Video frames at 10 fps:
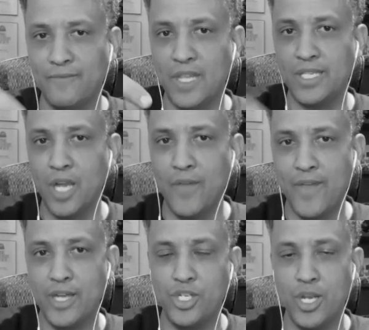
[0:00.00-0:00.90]
Because if they
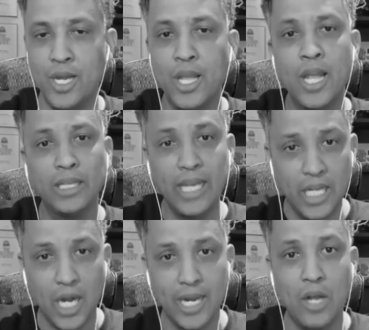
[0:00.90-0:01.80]
saw that shit,
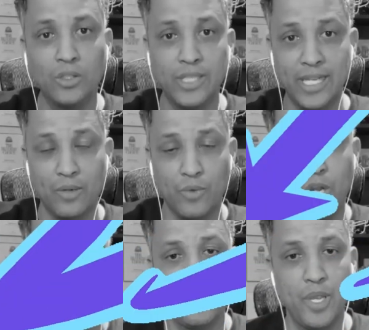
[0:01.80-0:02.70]
they'd cut it out and they'd
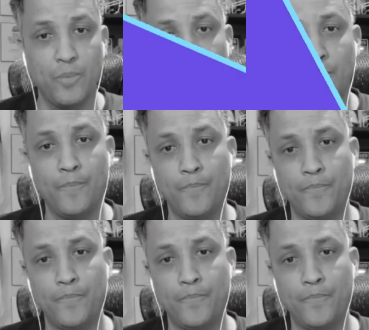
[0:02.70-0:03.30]
get real with you.